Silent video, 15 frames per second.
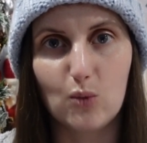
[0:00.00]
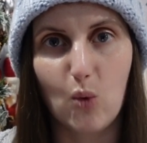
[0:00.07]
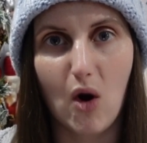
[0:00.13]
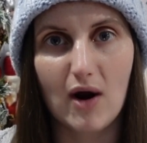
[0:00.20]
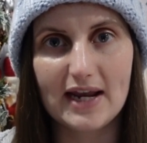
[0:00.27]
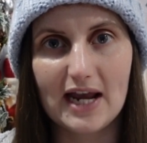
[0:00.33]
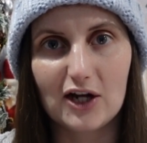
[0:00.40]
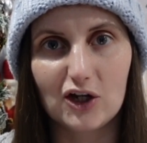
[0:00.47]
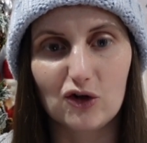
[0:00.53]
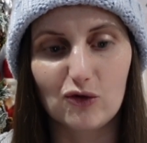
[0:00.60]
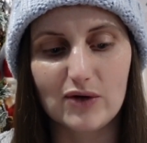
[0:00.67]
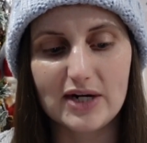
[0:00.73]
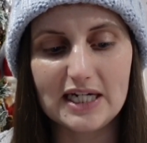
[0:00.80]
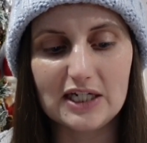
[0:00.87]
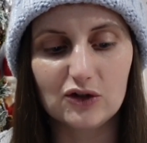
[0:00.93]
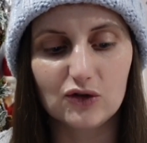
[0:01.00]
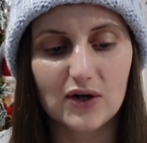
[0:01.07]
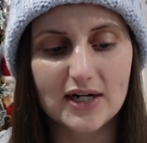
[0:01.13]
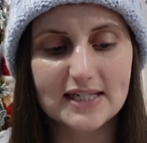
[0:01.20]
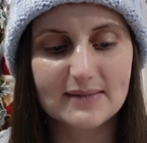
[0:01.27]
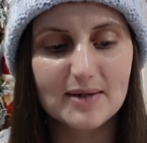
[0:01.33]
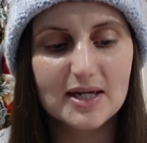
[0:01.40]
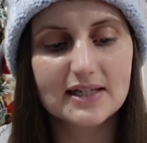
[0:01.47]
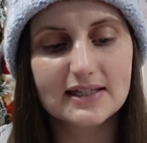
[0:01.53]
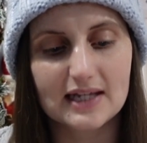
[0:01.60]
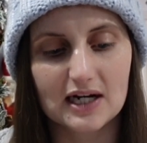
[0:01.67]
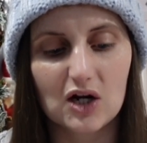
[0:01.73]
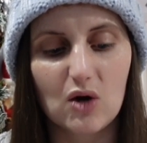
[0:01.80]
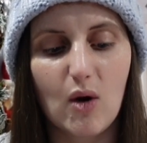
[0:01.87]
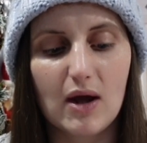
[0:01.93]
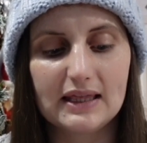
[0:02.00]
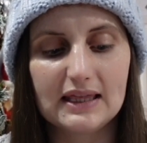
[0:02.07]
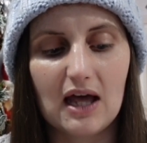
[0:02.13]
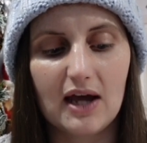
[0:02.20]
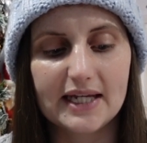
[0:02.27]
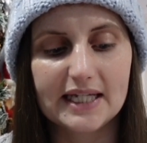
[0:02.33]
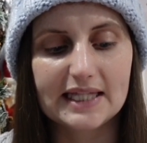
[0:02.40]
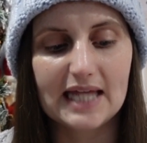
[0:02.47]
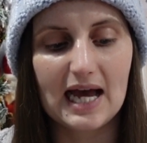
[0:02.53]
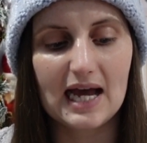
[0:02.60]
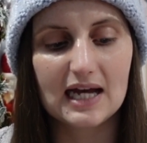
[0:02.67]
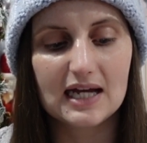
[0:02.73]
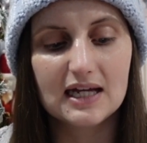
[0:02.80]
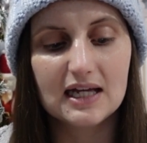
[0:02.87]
white and green Christmas, and I quite like that.